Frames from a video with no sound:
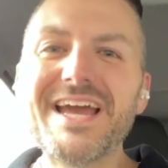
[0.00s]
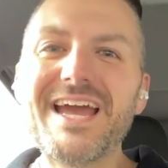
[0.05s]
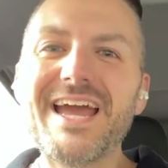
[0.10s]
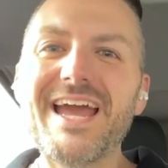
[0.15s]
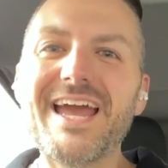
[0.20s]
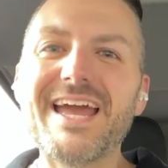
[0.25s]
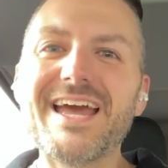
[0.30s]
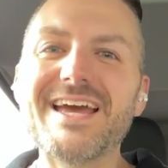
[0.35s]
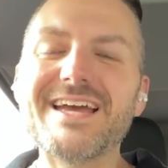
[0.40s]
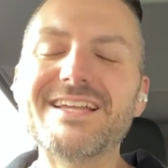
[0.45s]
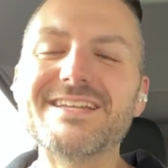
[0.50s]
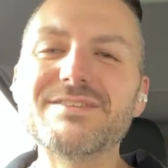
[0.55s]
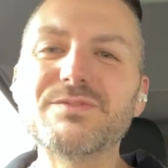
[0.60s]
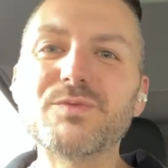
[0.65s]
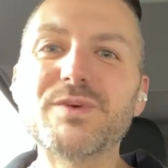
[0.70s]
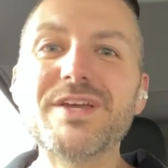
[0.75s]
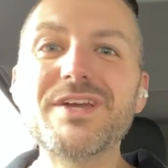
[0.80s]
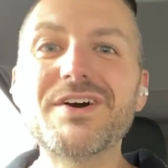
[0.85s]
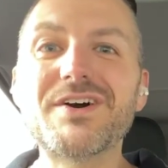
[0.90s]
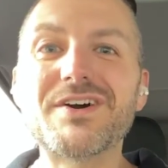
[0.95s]
and
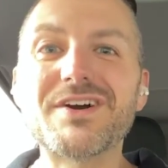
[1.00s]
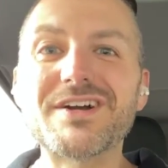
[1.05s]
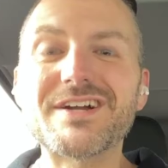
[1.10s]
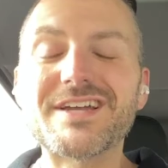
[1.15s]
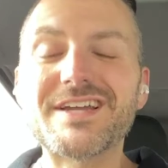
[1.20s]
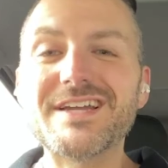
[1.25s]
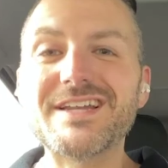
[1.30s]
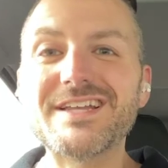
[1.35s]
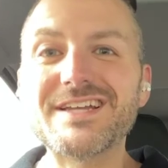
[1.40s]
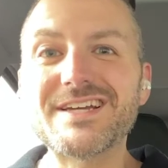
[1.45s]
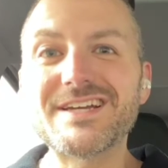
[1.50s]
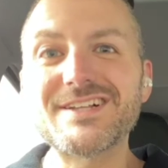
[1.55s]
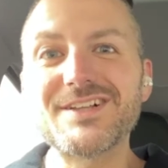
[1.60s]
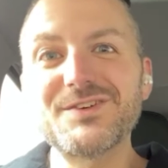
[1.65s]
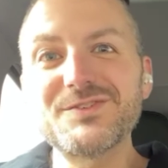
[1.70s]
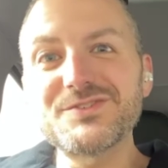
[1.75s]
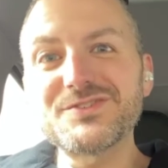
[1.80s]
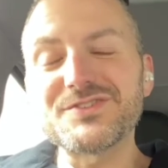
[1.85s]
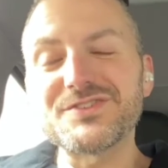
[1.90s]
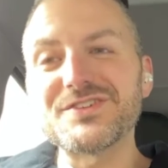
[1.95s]
we are getting
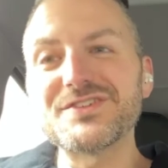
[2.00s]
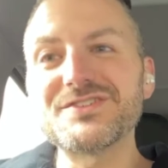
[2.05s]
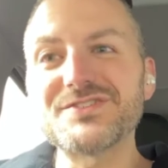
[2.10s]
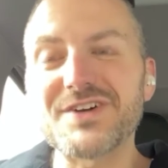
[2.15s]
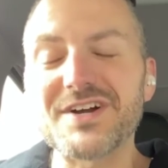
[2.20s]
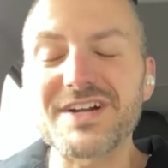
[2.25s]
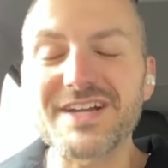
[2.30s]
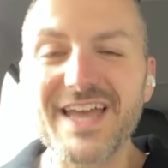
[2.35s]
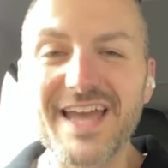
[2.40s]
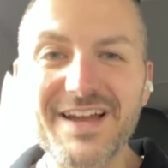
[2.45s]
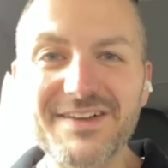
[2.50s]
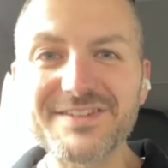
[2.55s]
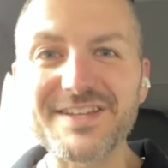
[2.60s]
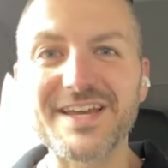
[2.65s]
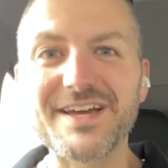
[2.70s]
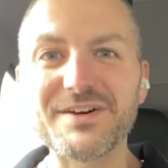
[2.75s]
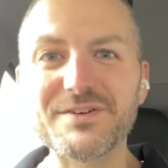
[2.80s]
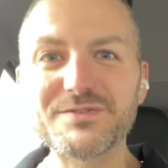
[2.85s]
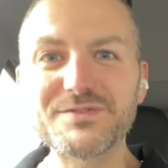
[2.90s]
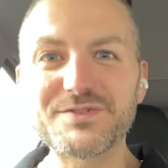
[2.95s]
closer to our
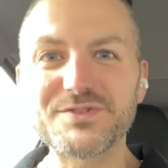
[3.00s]
countdown